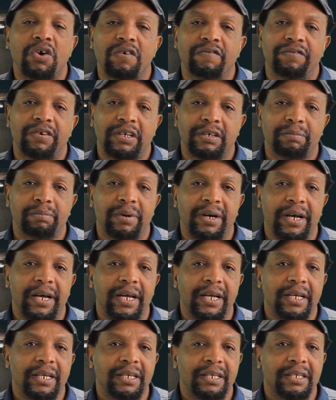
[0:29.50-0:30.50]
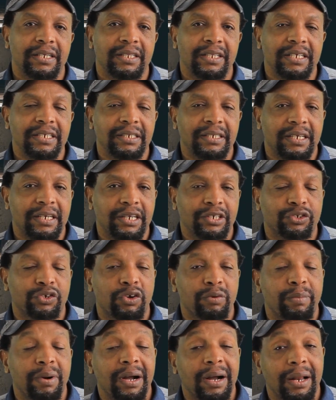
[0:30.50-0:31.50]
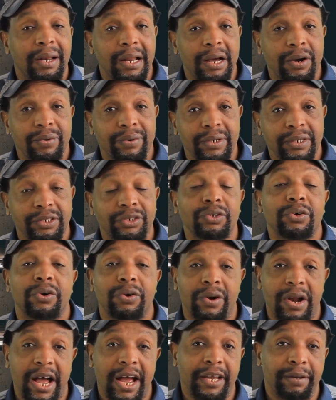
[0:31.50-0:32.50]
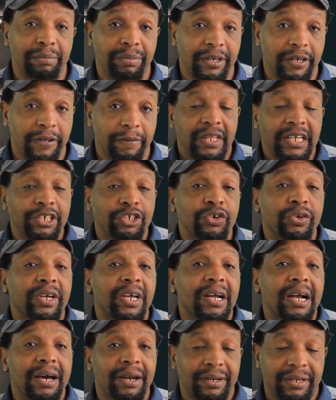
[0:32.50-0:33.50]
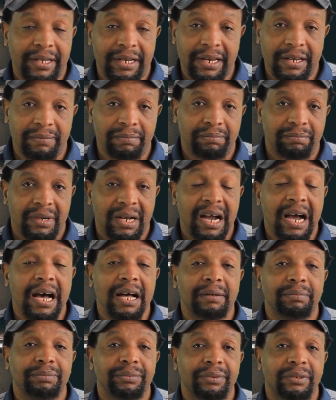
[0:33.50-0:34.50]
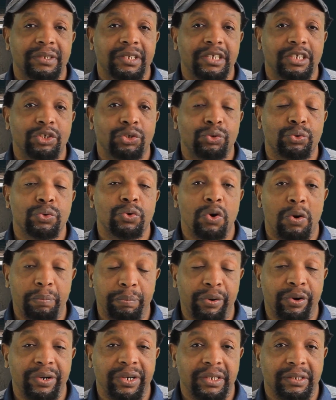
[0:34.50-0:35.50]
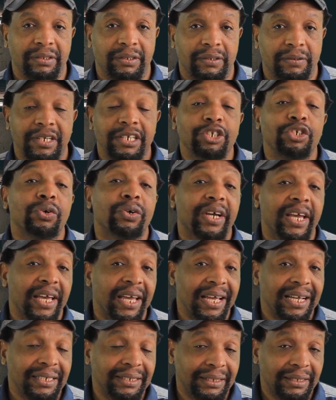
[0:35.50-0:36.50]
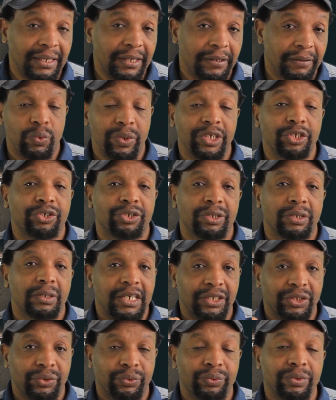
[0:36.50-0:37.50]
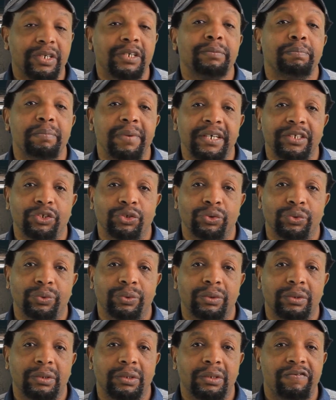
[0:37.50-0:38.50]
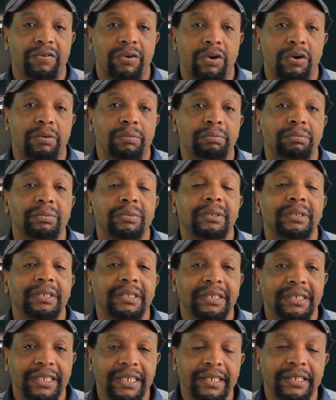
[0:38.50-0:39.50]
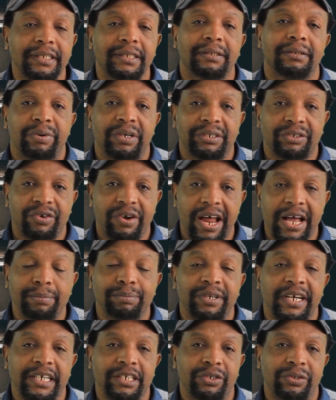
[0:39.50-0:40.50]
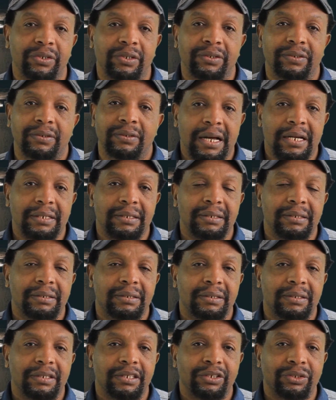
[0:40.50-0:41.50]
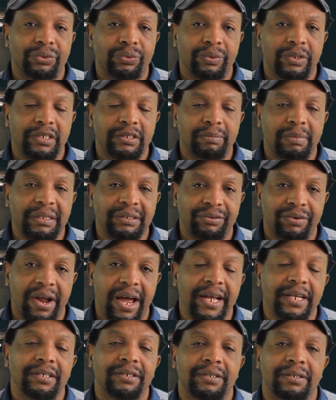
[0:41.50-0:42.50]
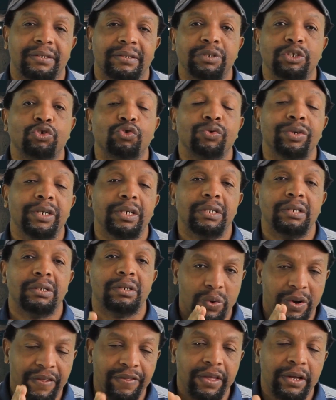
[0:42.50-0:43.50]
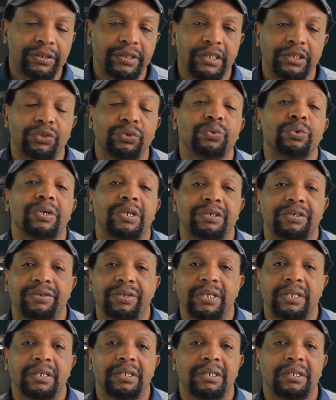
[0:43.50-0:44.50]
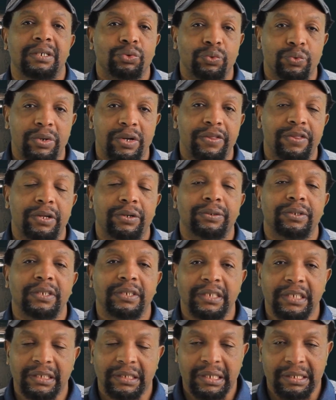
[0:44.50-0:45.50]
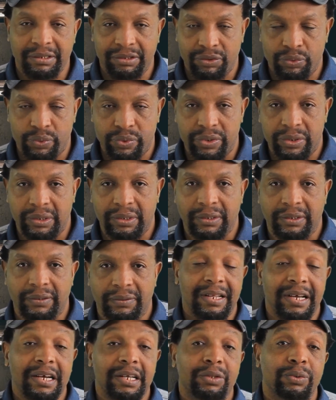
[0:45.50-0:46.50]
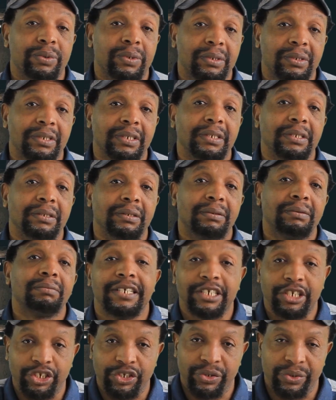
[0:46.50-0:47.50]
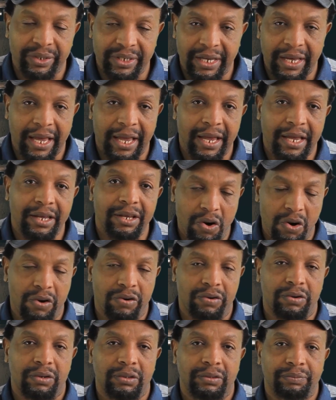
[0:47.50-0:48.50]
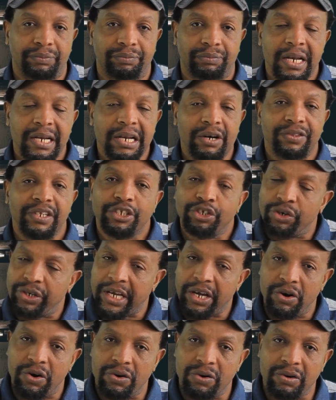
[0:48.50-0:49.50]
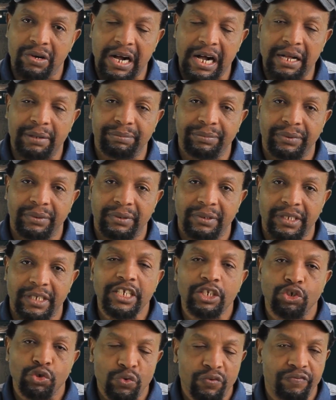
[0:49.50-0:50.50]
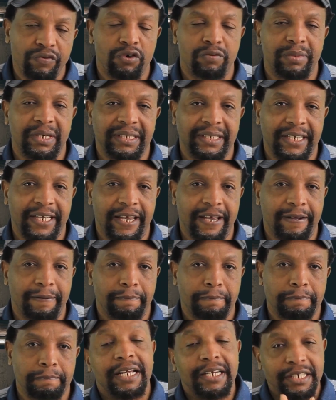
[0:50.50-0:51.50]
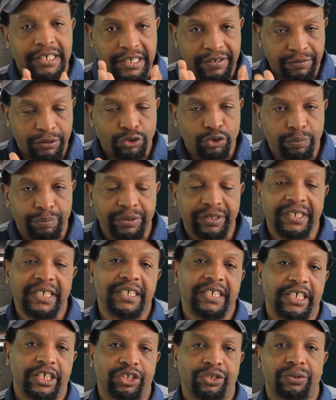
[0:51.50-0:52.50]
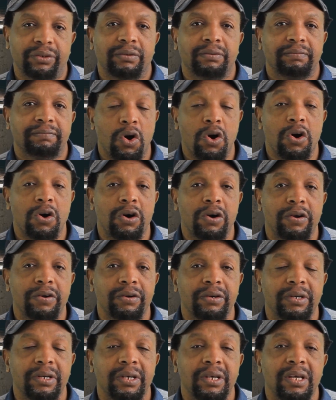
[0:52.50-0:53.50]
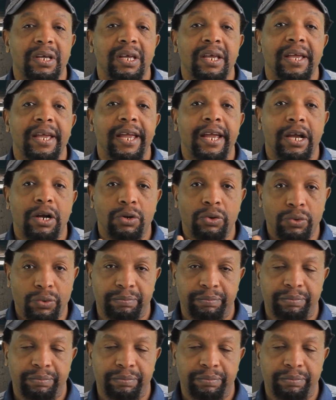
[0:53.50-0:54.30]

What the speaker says: offered by the International Baccalaureate or IB. The TOK curriculum comes in two components. The TOK essay, which student must choose from 6 prescribed titles, and the student must write between 1,200 to 1,600 words. The other one is the TOK oral. Now, the TOK oral comes in two formats here: an individual presentation or a group